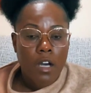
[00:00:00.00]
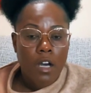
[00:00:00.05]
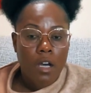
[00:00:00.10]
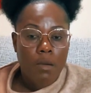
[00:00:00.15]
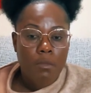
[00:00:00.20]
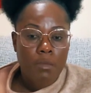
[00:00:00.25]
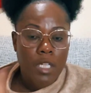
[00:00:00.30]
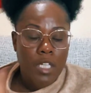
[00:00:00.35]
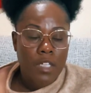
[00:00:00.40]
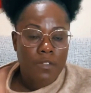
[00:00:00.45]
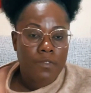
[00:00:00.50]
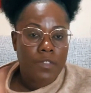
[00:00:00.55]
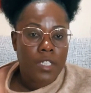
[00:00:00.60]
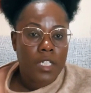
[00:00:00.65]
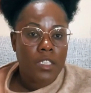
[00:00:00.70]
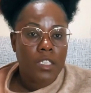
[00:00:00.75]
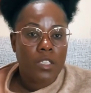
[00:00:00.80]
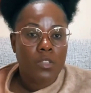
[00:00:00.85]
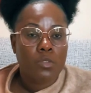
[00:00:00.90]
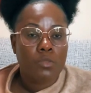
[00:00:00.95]
Um,
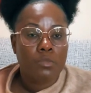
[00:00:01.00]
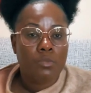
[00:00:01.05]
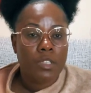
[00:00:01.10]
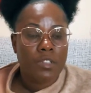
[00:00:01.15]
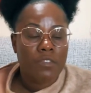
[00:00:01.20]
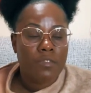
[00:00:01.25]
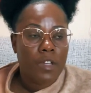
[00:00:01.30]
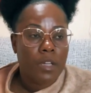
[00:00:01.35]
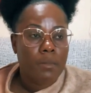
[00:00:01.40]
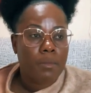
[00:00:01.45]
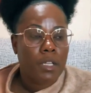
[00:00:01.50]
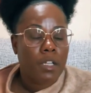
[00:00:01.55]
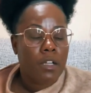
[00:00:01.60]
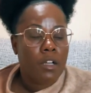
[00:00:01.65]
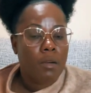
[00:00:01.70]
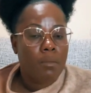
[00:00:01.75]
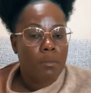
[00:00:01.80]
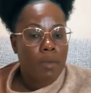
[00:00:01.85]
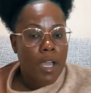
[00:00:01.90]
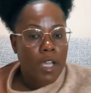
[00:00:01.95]
if they need to revamp
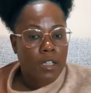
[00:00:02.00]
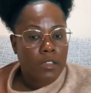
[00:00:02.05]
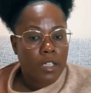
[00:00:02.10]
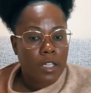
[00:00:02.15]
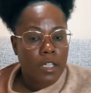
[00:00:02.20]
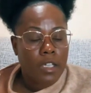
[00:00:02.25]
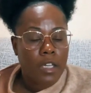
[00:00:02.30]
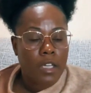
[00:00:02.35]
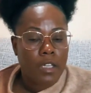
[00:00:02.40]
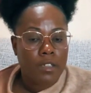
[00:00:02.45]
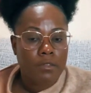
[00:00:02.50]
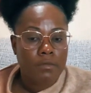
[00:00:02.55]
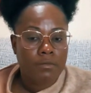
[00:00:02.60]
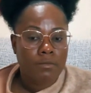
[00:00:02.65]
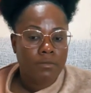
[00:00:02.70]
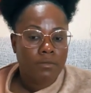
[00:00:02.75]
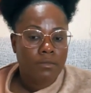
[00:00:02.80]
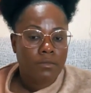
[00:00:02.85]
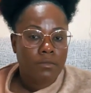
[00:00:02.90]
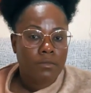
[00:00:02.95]
and come back, they can.